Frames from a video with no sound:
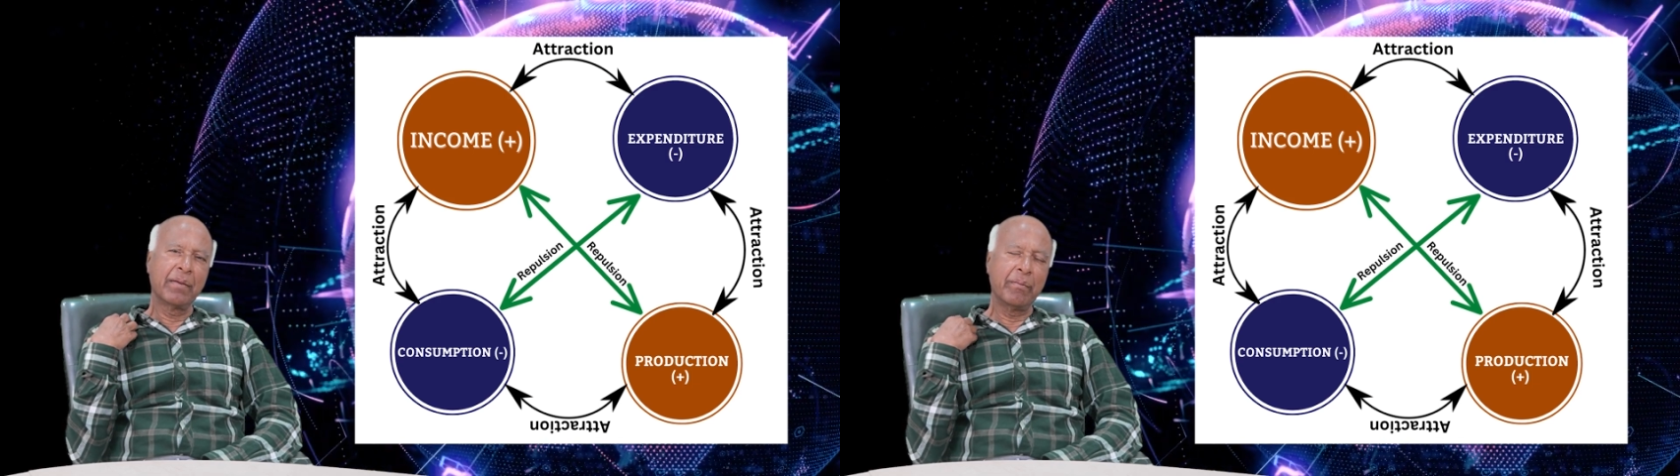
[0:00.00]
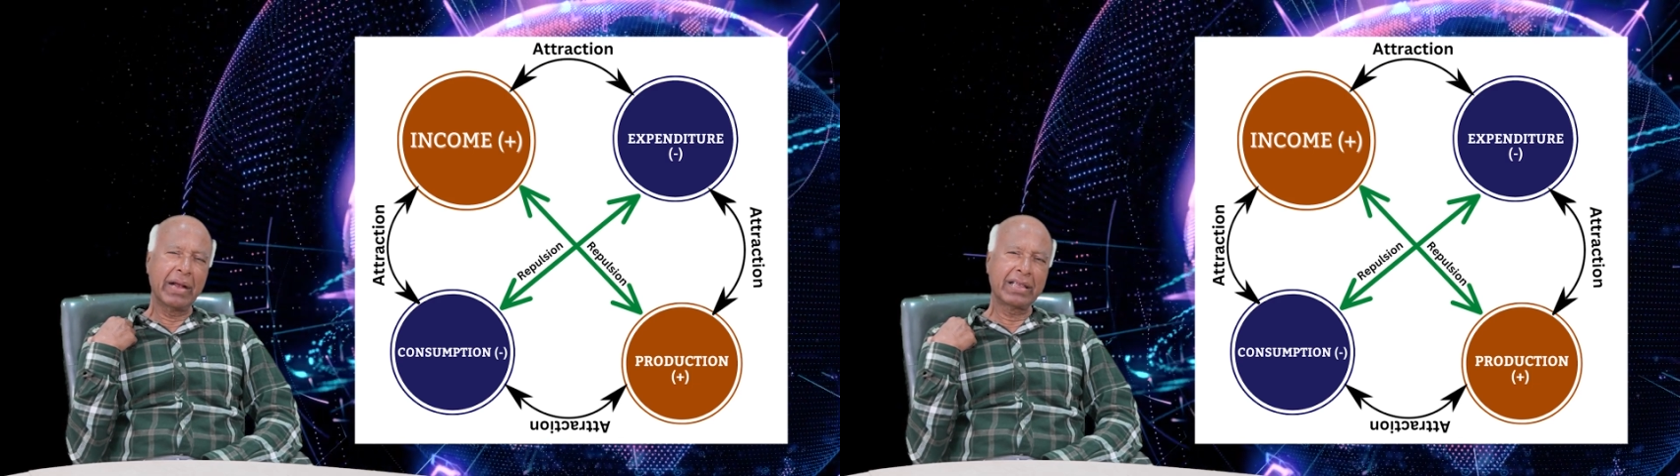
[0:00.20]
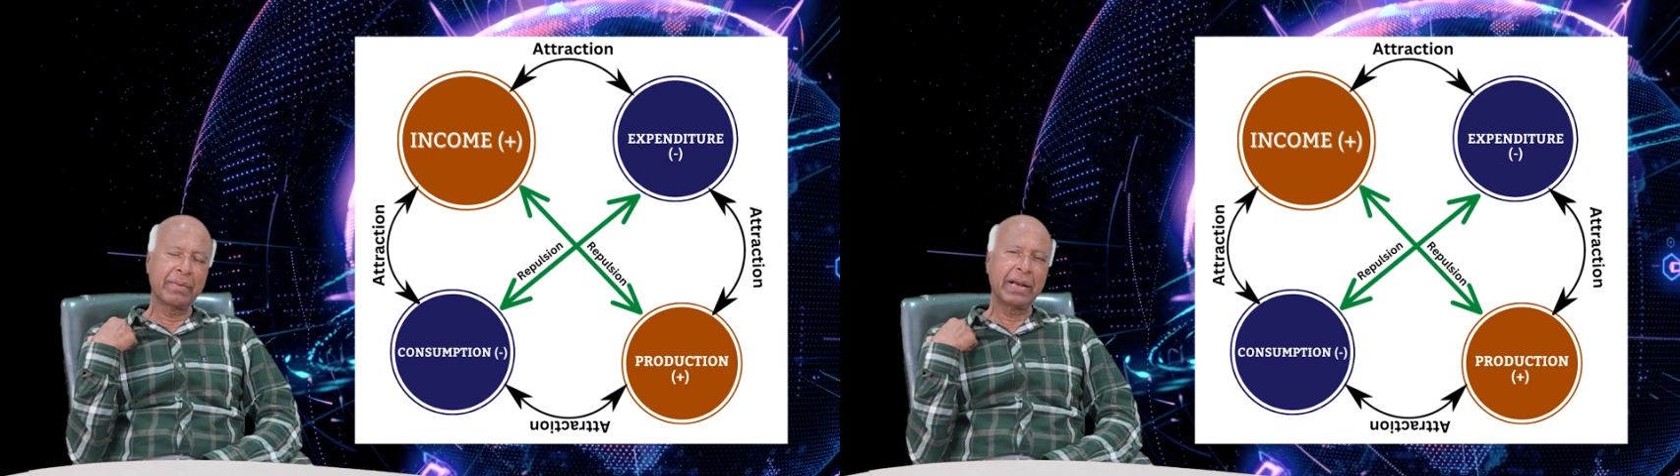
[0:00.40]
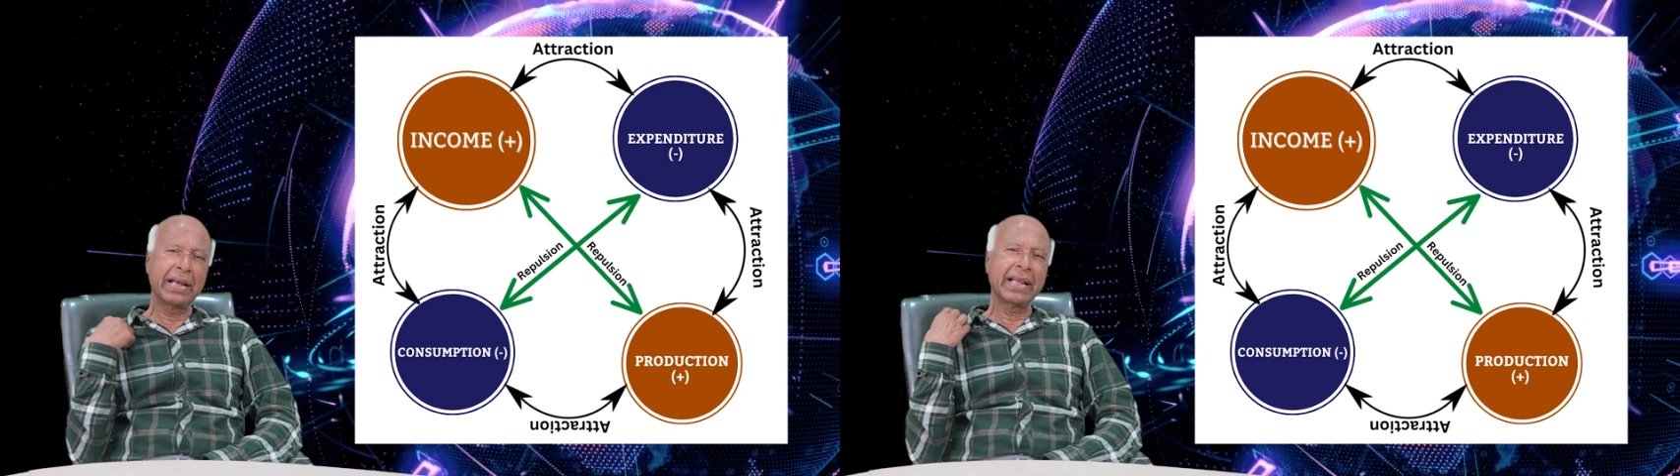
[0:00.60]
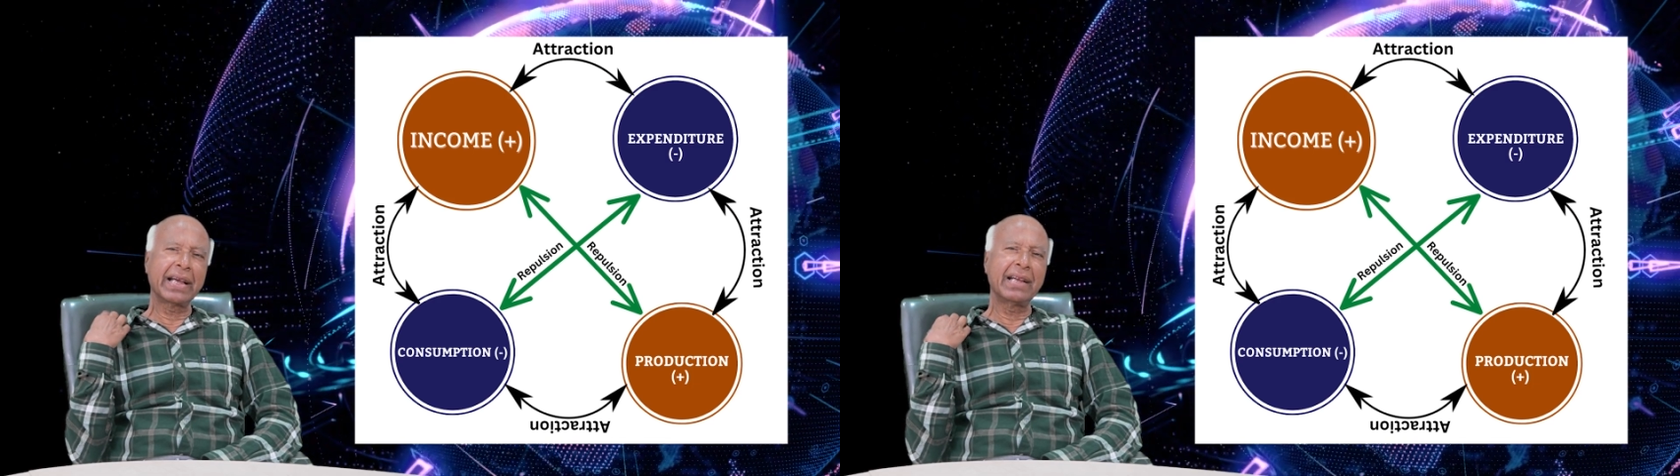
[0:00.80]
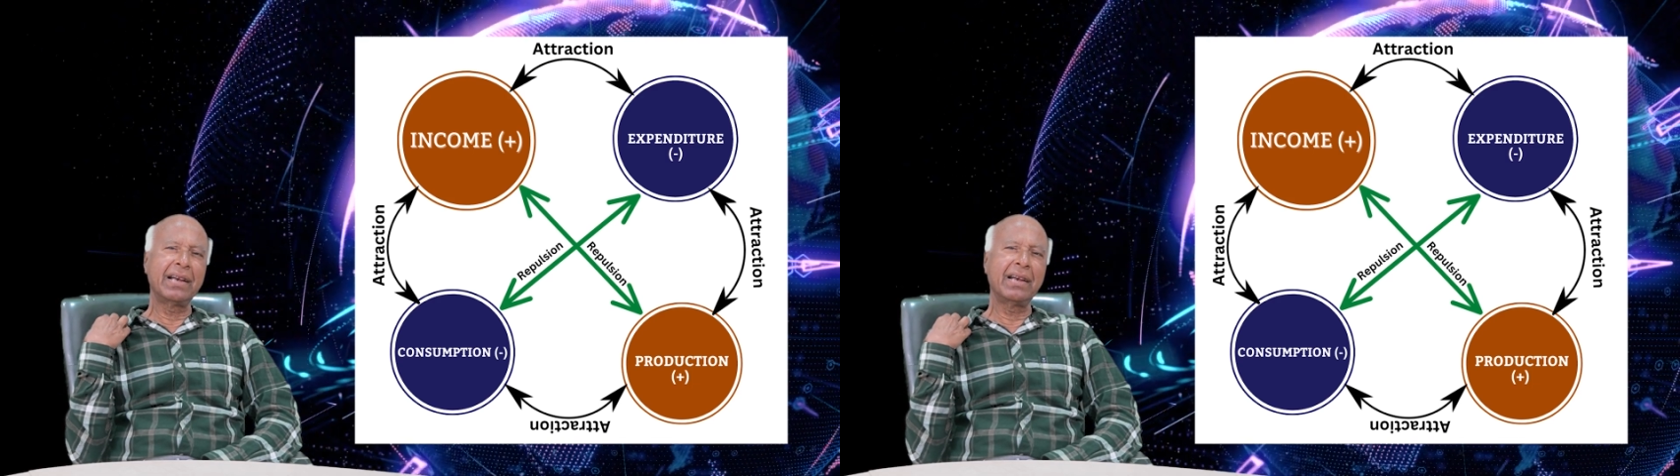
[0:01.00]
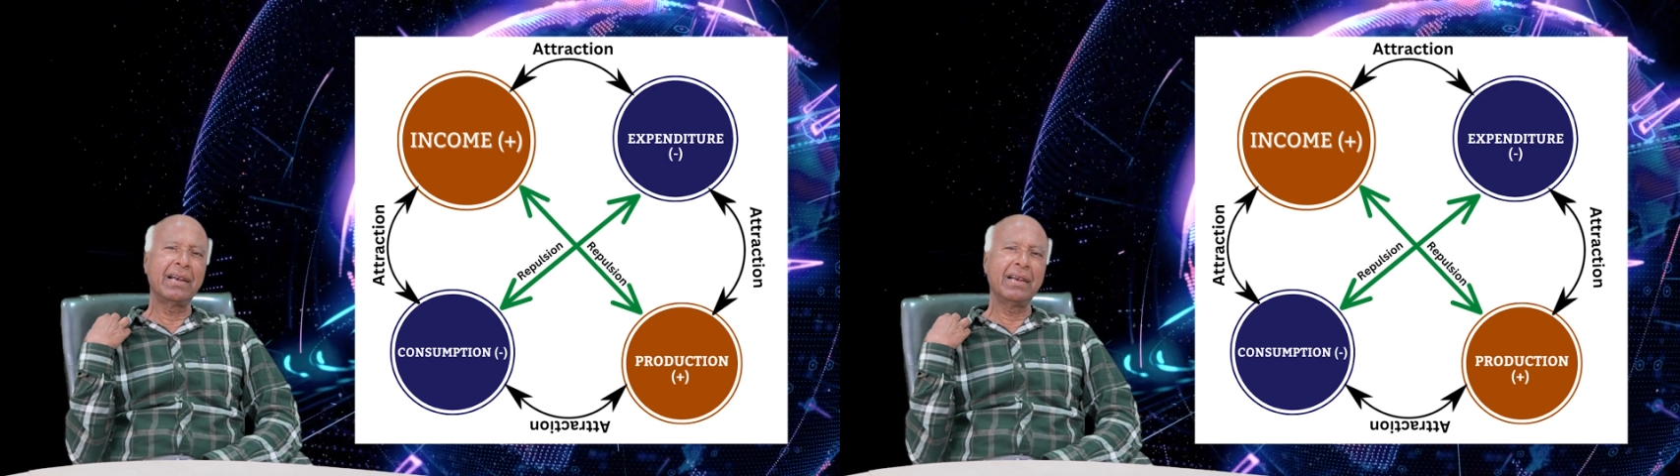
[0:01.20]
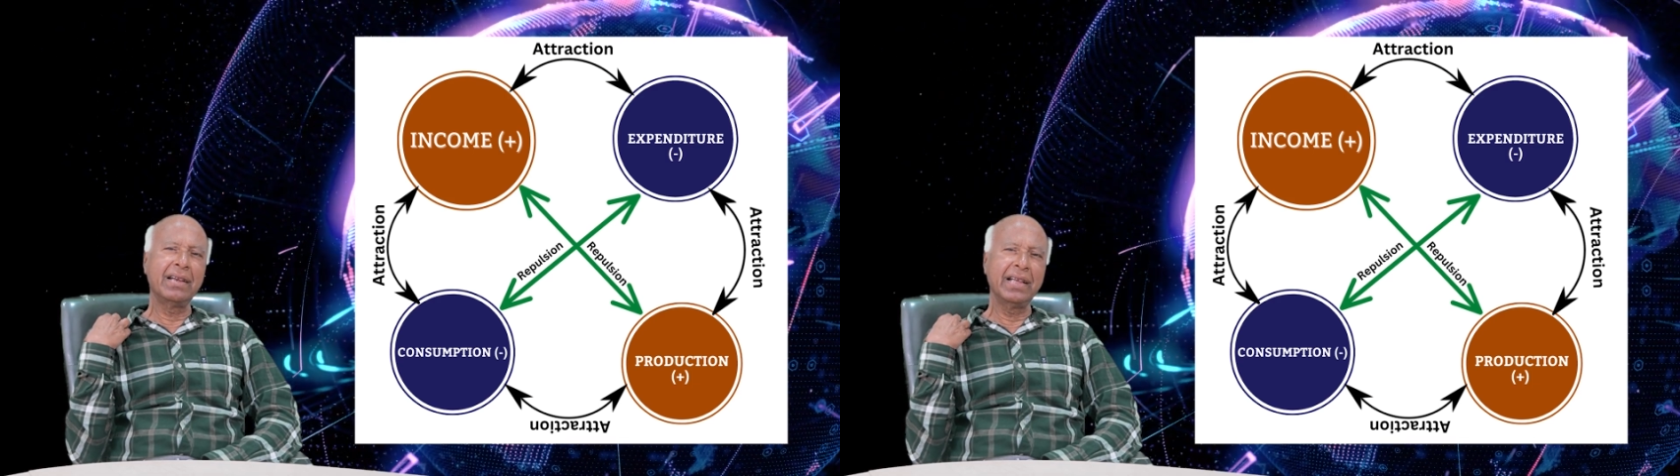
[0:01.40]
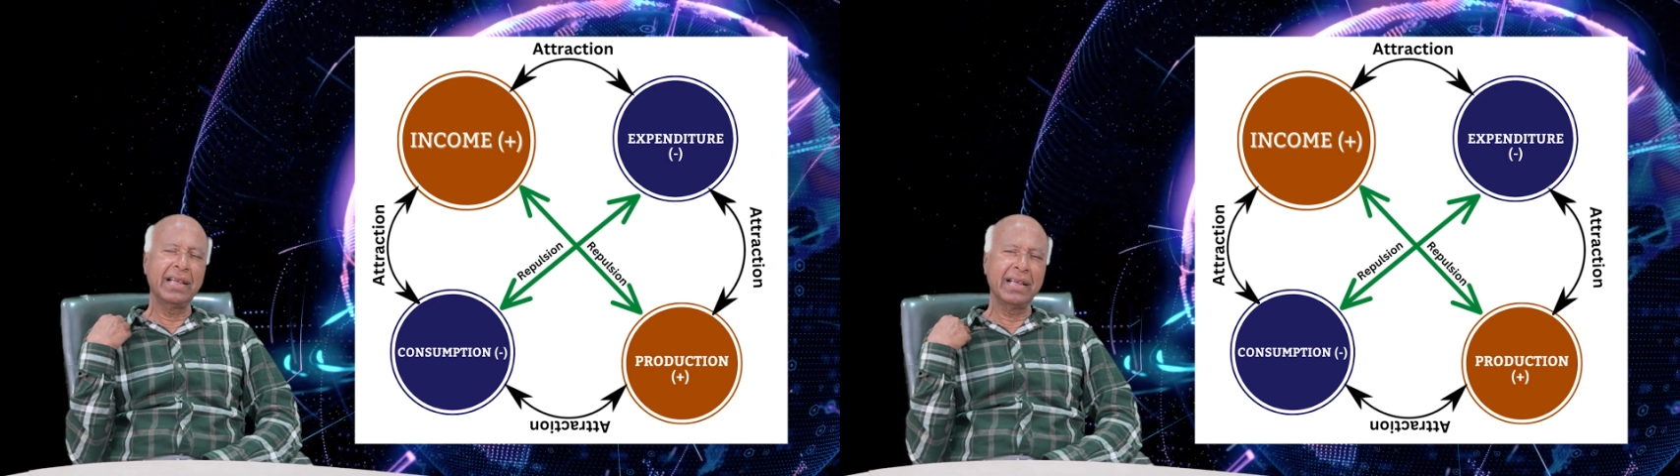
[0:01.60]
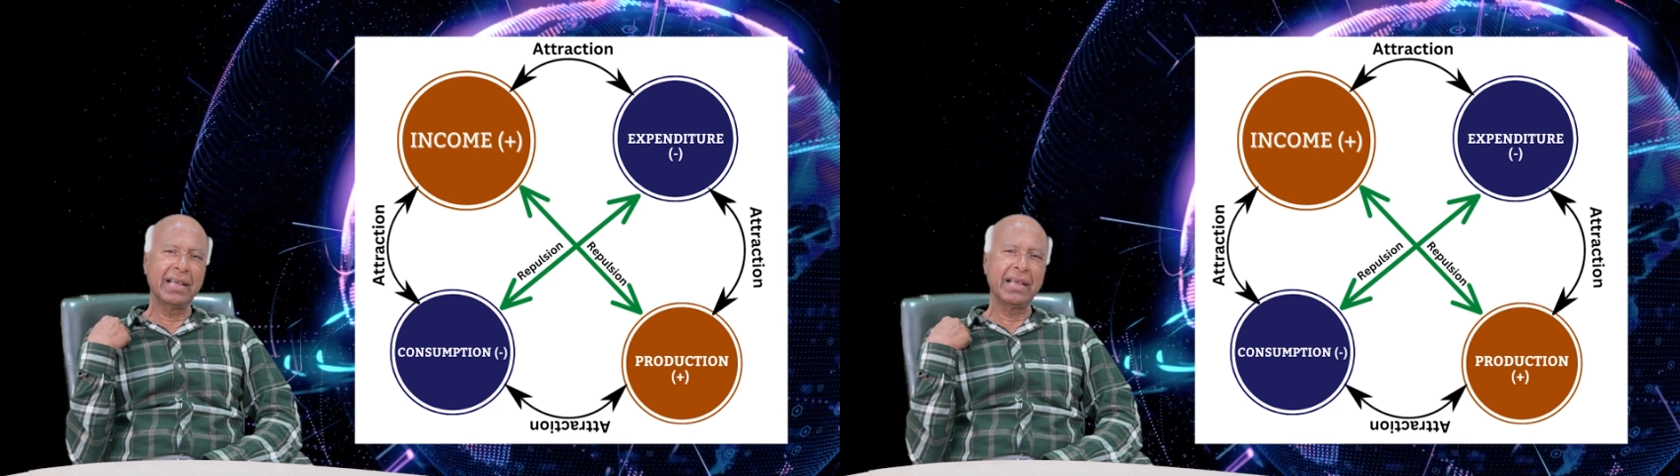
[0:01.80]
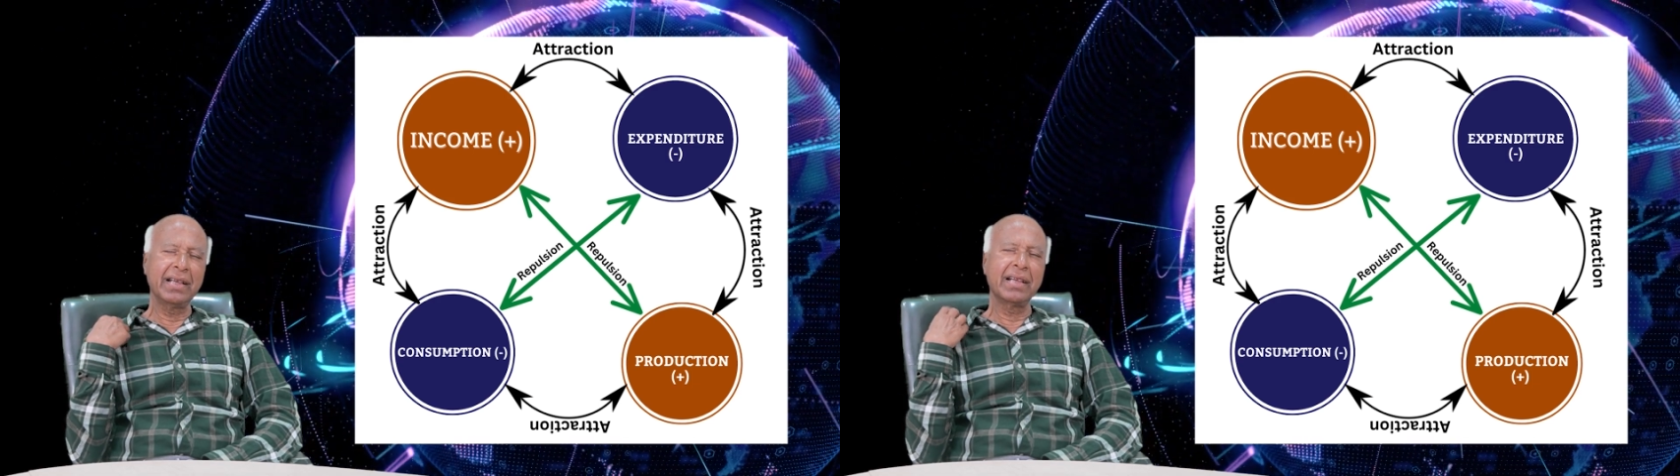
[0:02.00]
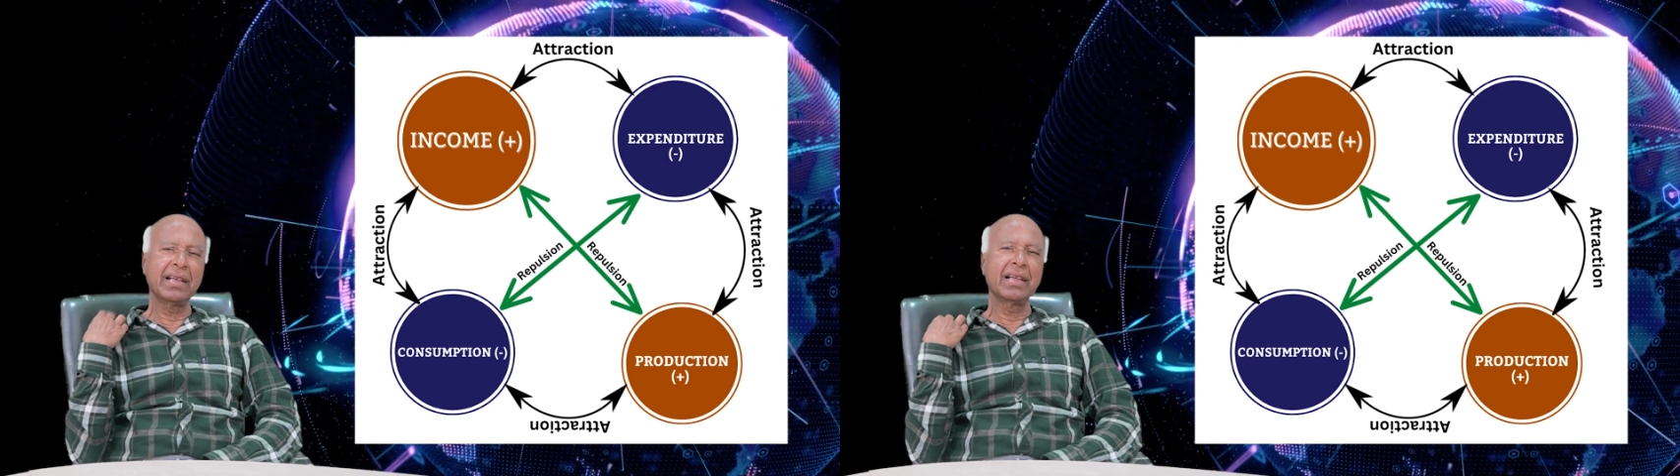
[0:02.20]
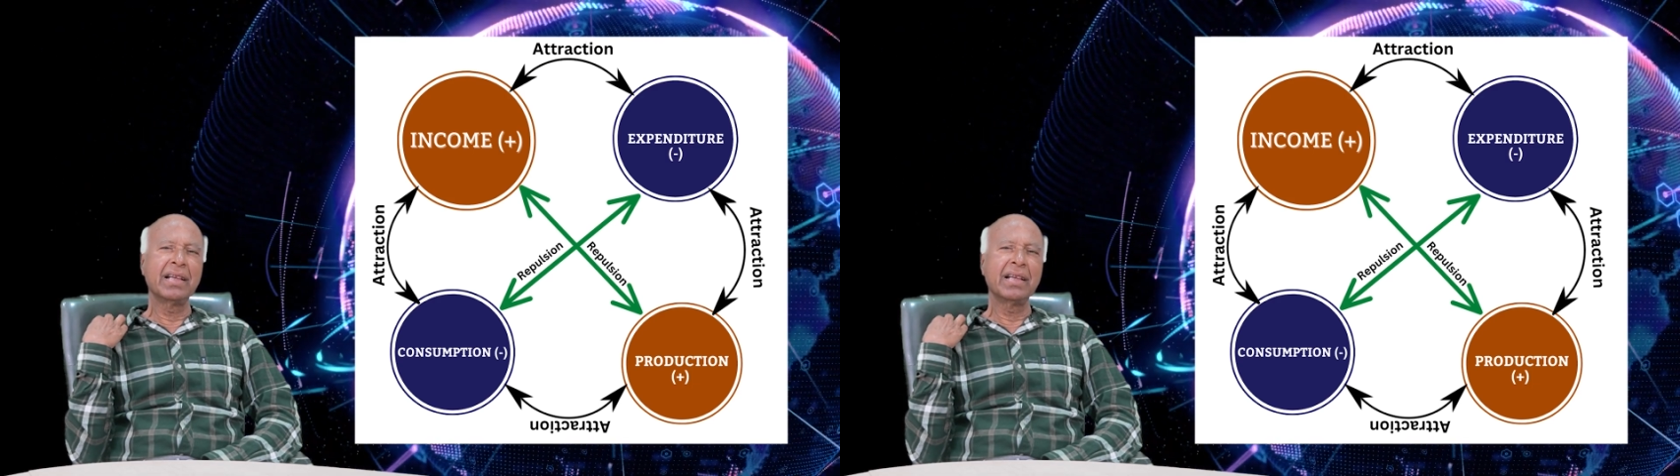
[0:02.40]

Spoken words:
mathematically